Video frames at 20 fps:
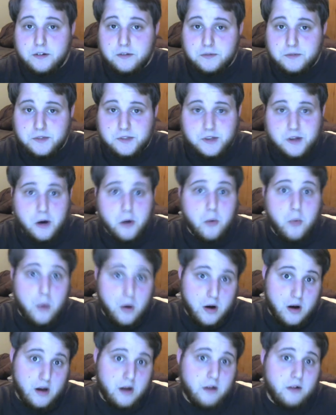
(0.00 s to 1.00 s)
So
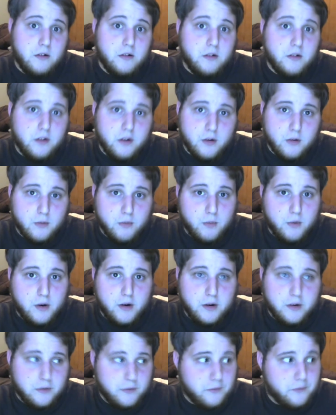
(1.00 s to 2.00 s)
what? You're
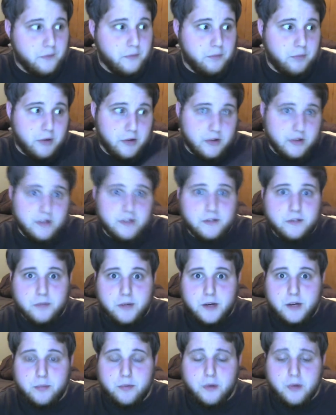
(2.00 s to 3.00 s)
one of billions of
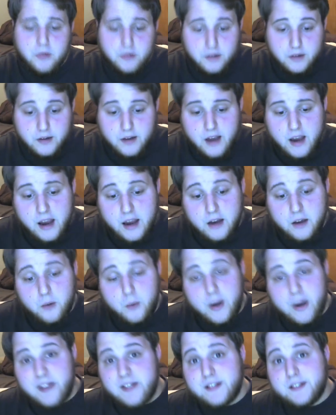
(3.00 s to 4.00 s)
people. In a
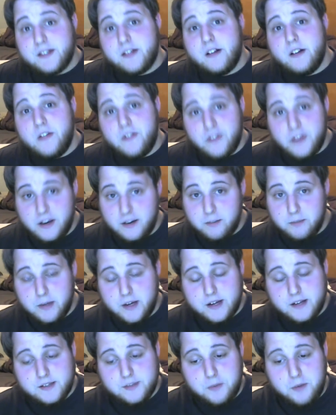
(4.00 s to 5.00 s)
way, that's a good thing,
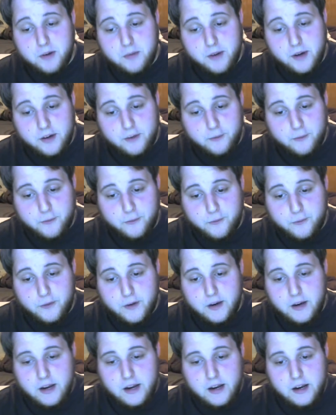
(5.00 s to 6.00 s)
because one of my
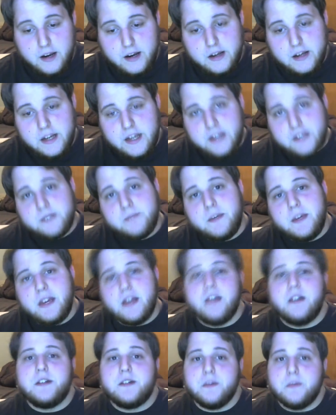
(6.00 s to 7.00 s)
it eased me
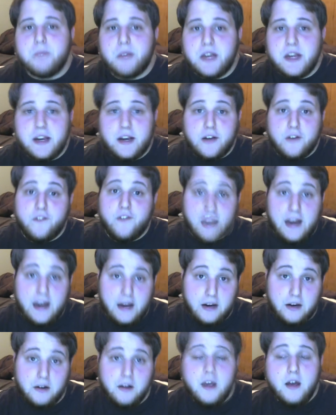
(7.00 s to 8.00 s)
into being a fan.
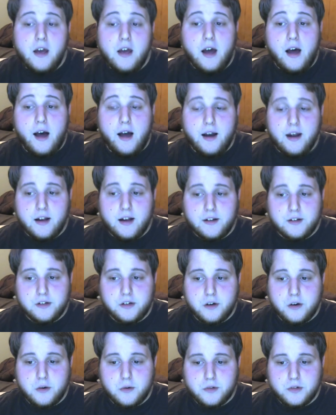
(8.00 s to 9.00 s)
I got to
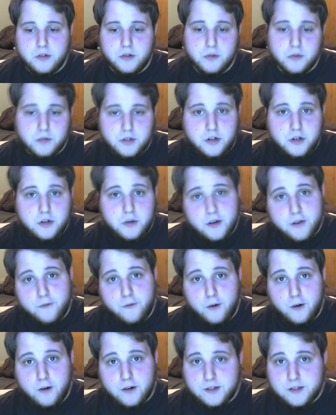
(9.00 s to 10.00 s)
go to two
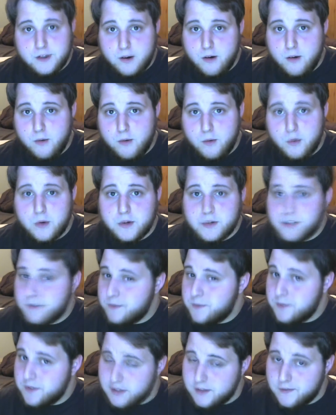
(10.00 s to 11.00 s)
different Star Wars
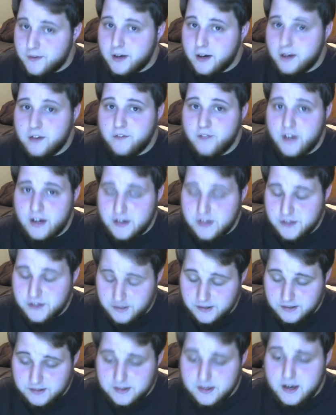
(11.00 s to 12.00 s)
specific
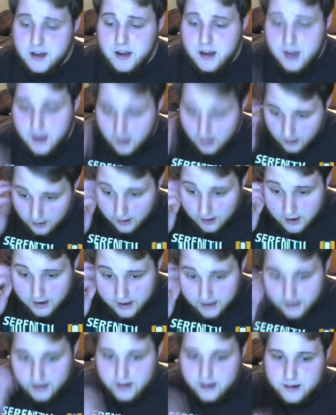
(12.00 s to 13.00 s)
conventions,
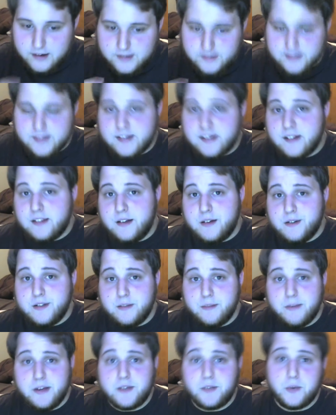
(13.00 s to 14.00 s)
and I honestly think that was the
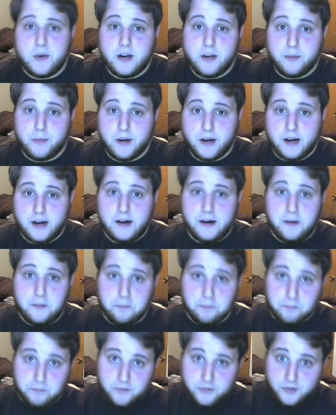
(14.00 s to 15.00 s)
best way to
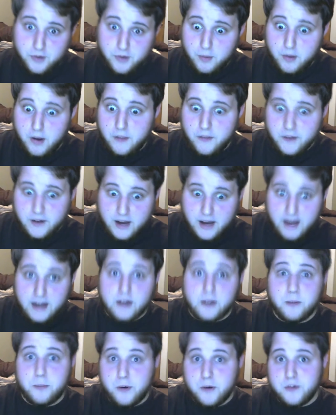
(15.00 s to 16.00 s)
become the
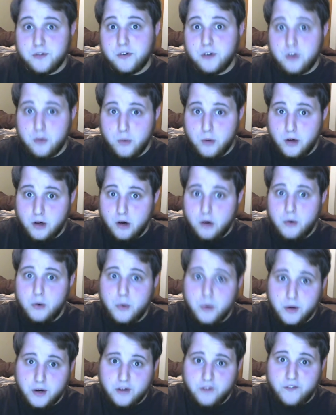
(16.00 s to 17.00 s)
kind of person who would go
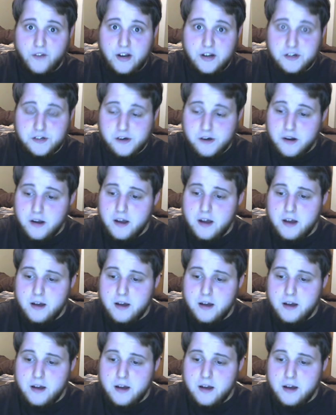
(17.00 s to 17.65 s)
to a convention.